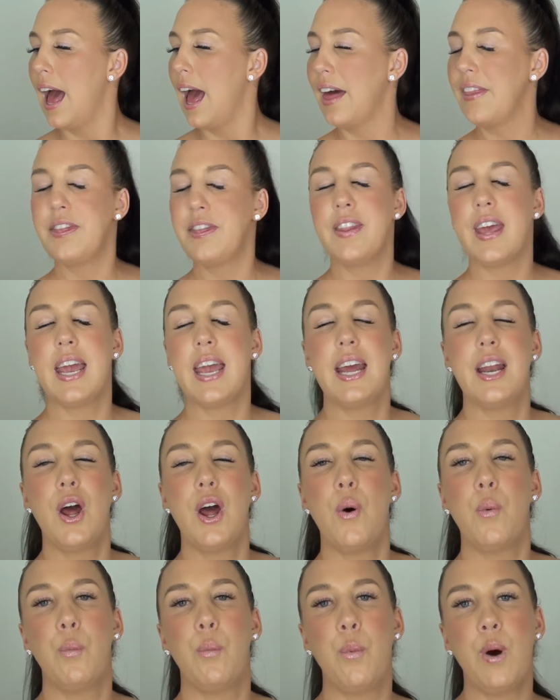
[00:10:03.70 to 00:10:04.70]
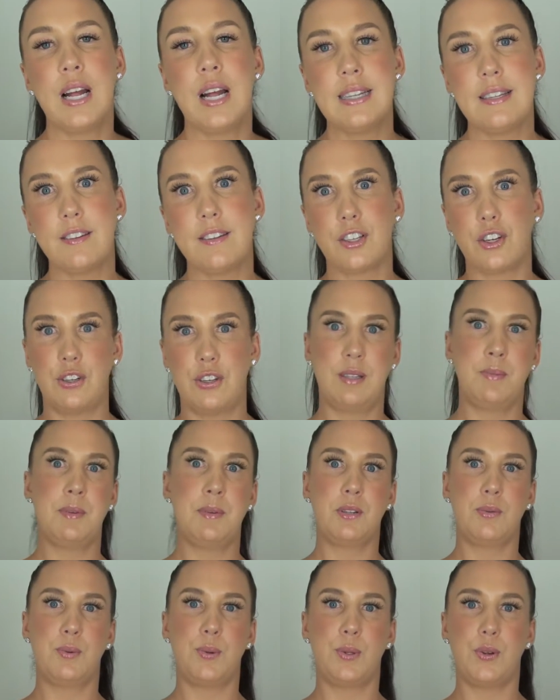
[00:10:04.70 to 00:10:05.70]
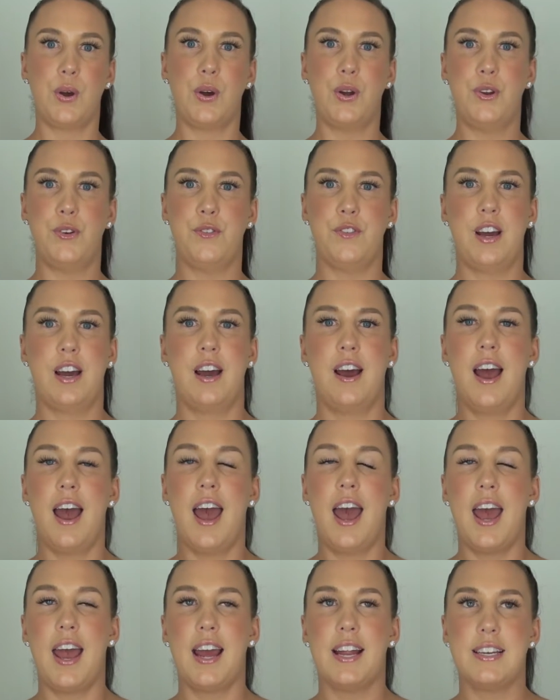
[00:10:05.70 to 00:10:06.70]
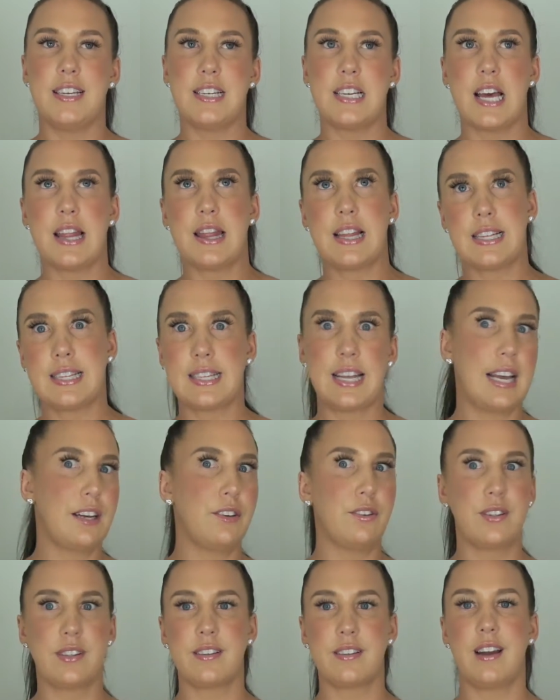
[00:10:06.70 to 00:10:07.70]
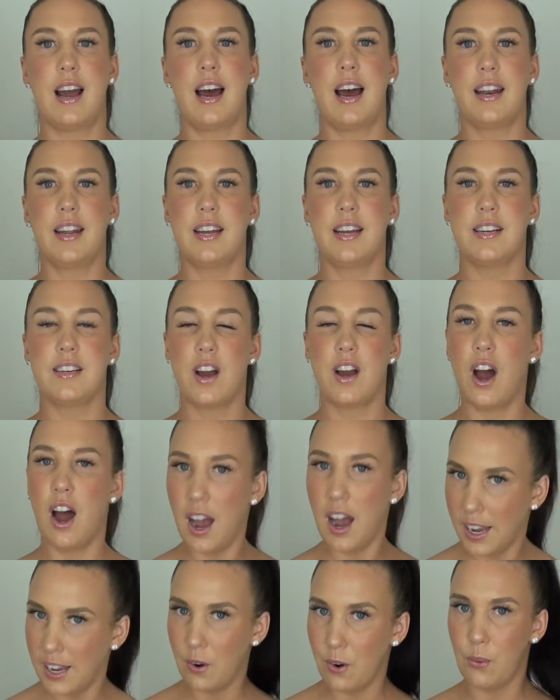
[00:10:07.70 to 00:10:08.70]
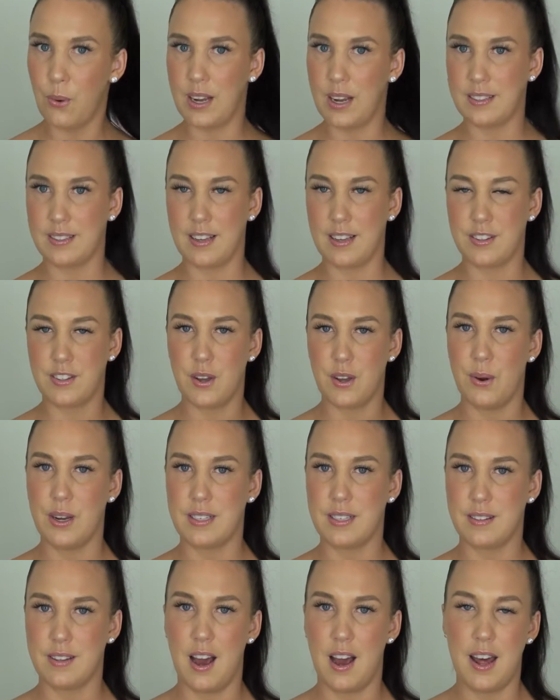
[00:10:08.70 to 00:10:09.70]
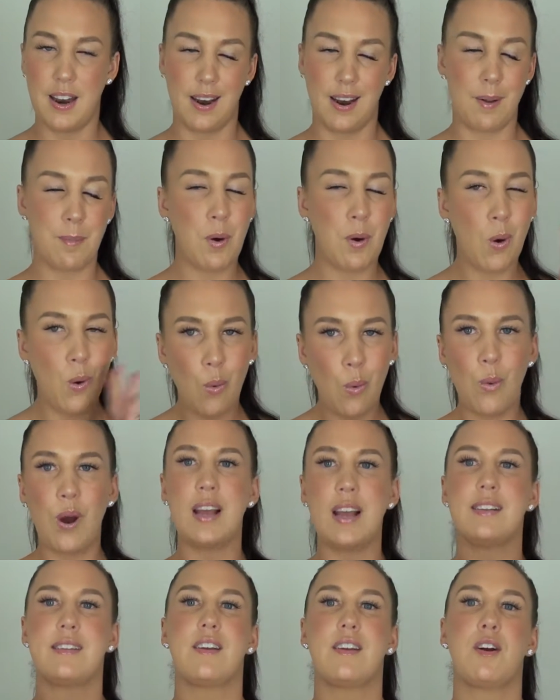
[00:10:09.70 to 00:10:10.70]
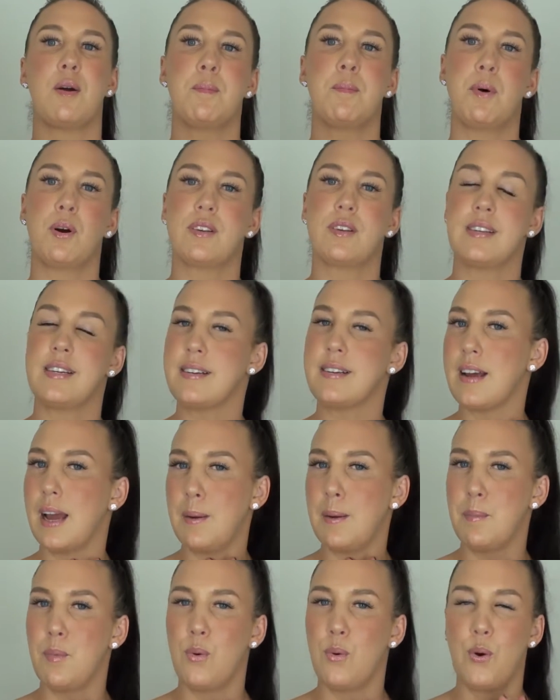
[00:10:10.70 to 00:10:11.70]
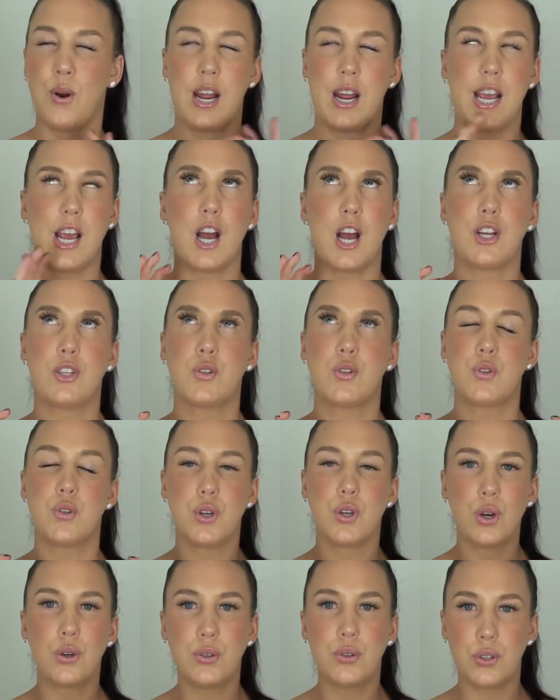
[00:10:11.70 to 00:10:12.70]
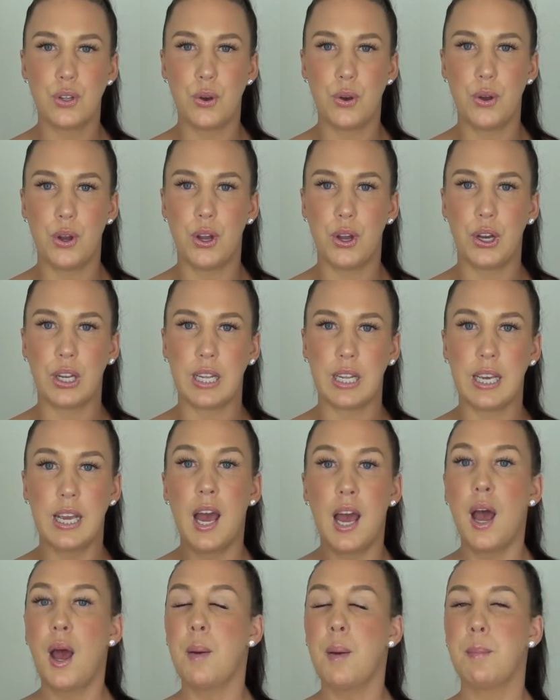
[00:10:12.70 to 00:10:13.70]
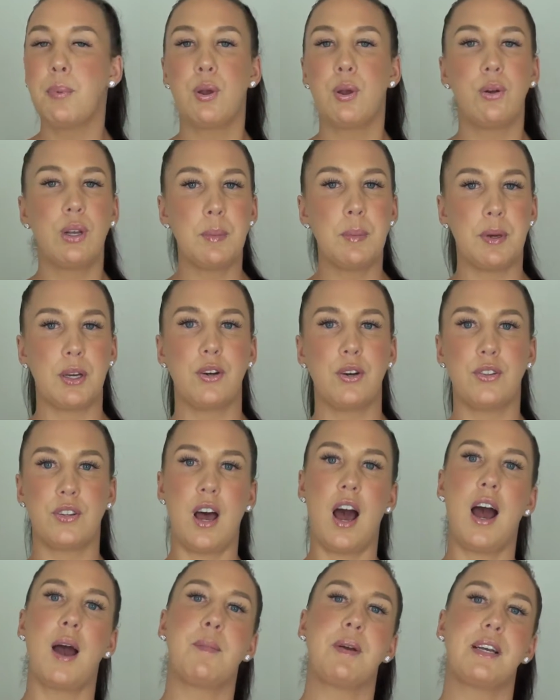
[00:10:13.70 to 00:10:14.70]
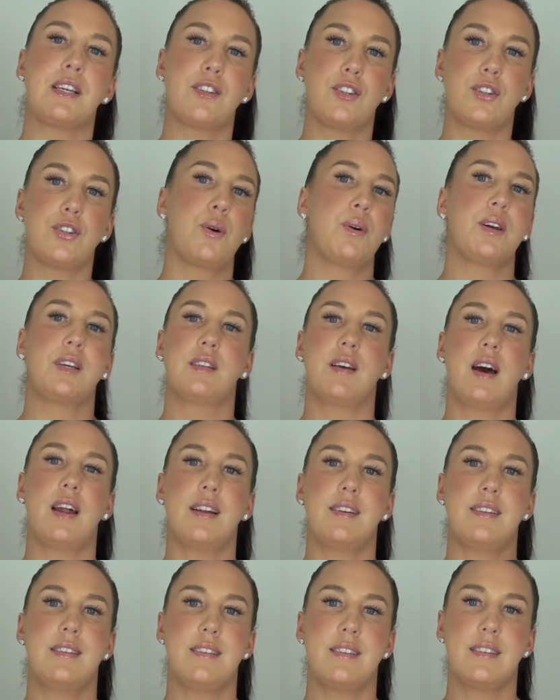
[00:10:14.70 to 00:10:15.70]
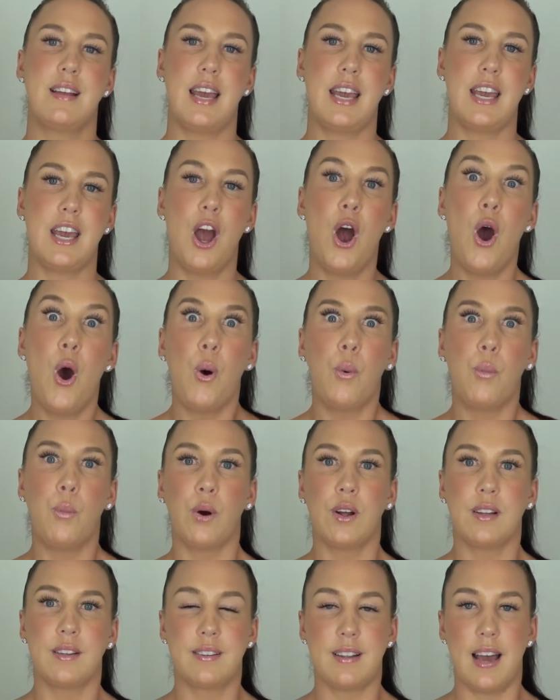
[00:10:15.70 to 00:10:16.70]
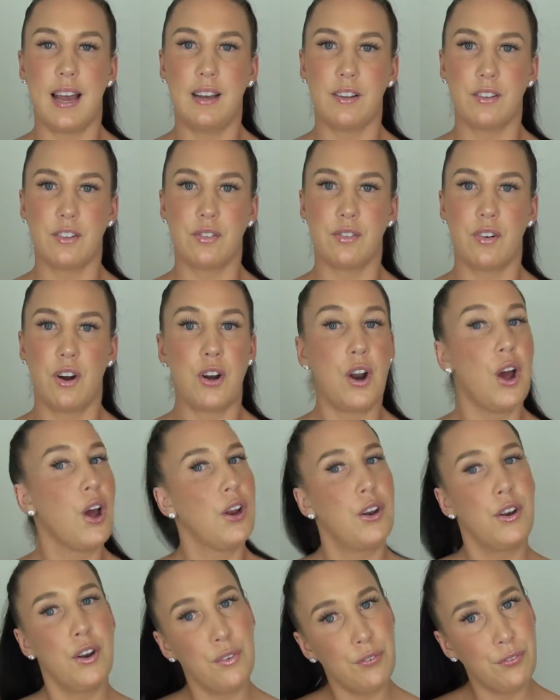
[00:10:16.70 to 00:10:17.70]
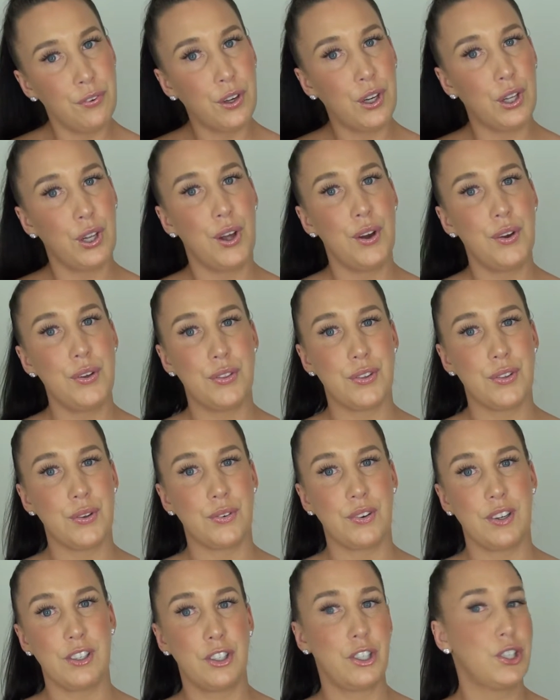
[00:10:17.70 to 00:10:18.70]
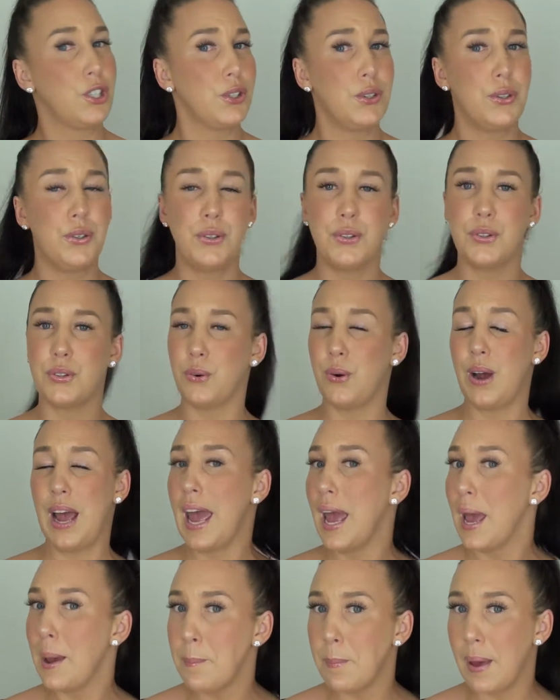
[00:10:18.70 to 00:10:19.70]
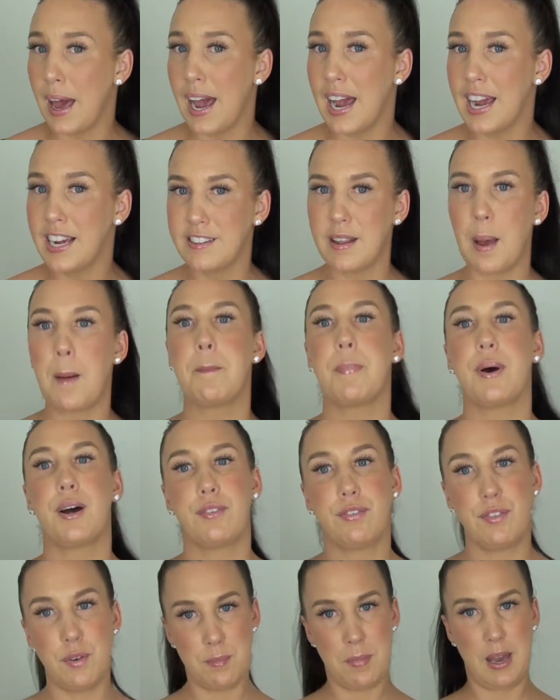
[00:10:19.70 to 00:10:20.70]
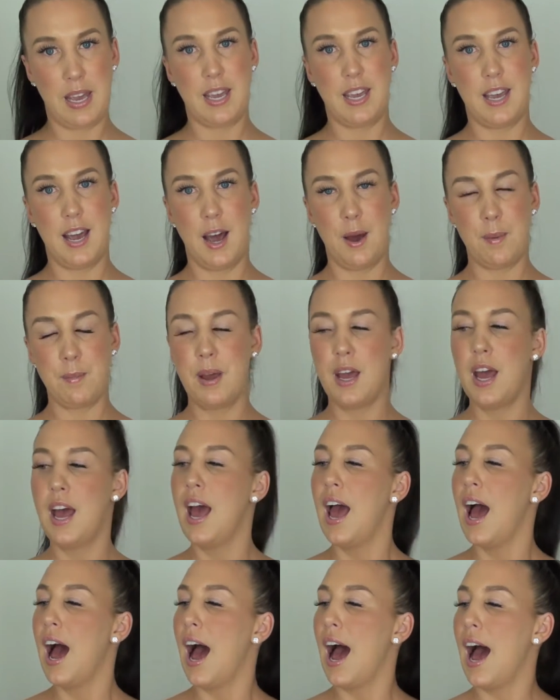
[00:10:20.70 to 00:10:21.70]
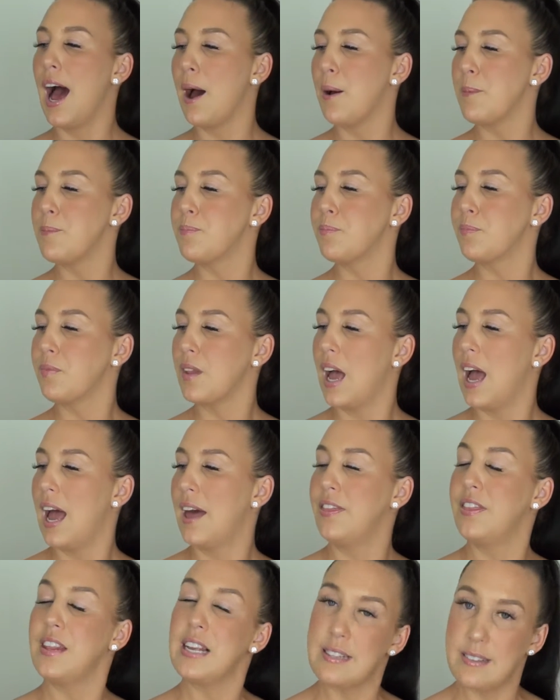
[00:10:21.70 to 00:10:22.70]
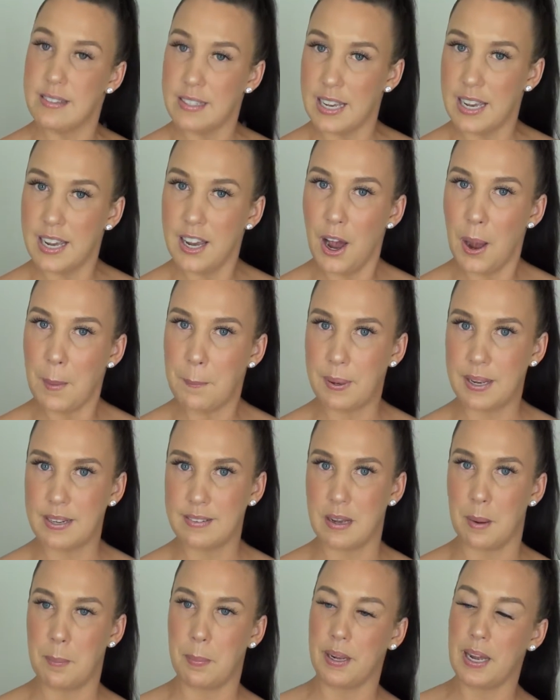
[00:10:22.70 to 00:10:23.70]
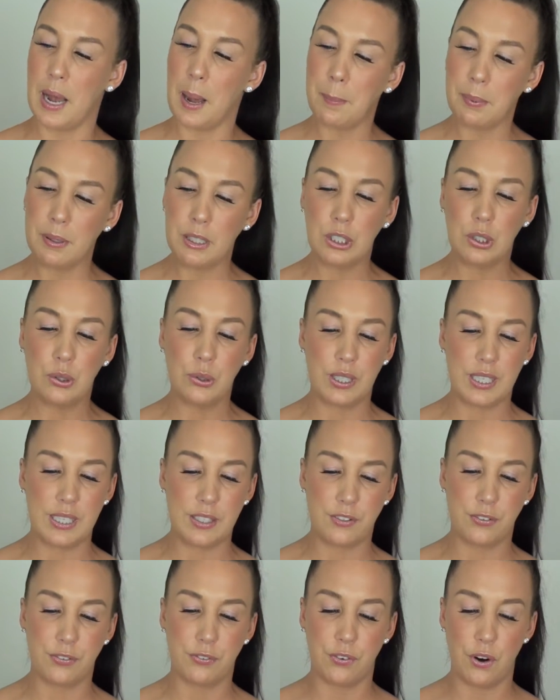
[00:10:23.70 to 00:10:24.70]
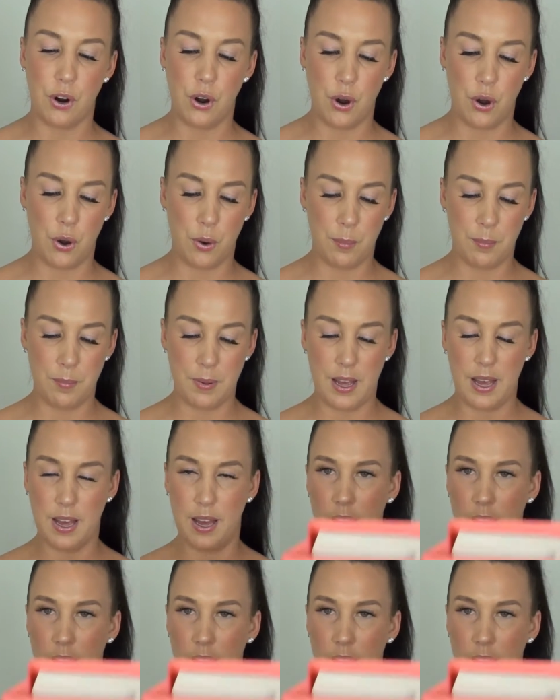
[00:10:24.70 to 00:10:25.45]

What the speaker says: And then once Christmas was over and the sales started, I always get so excited. I'm always there on Boxing Day morning, so early, purely because I'm so excited to see what sales are on, not for clothes or shoes or handbags, but for makeup. And this year I picked up a couple of goodies from